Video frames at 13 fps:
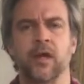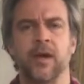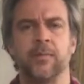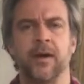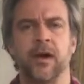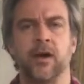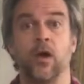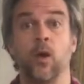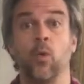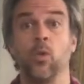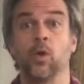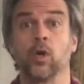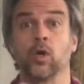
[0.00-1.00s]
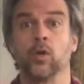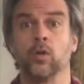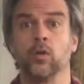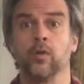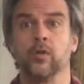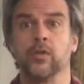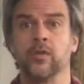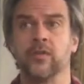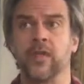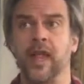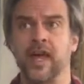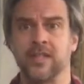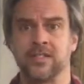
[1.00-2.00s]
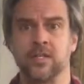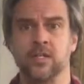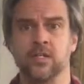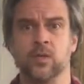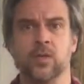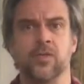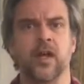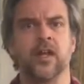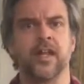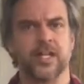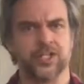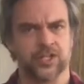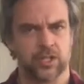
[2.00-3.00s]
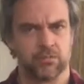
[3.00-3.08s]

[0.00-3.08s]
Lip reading: about a world that has to do with a nation